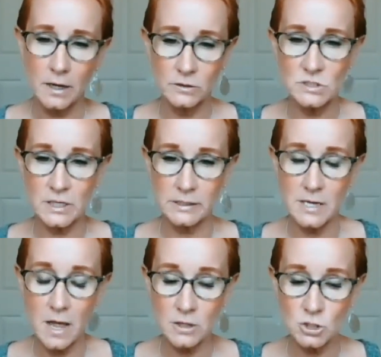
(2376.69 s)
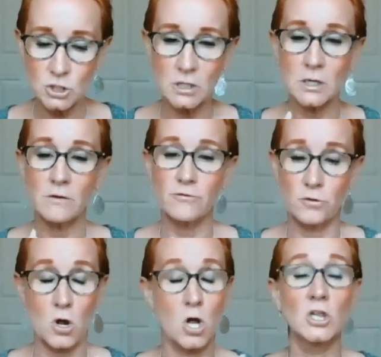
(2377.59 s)
I use technology
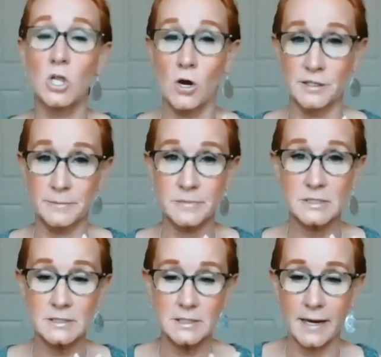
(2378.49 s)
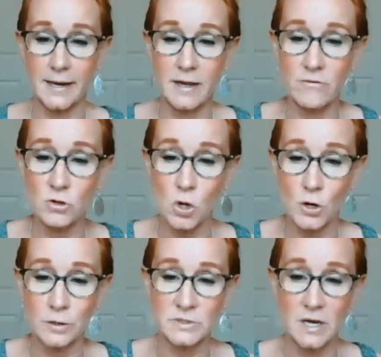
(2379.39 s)
for alarms. I have
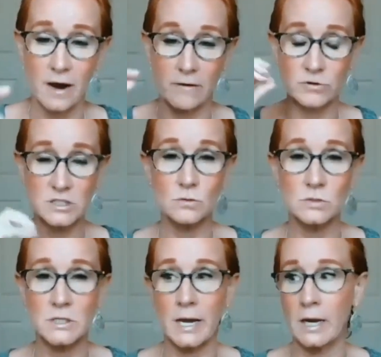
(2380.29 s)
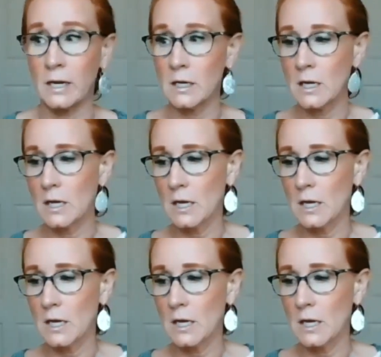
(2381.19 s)
alarms every single day.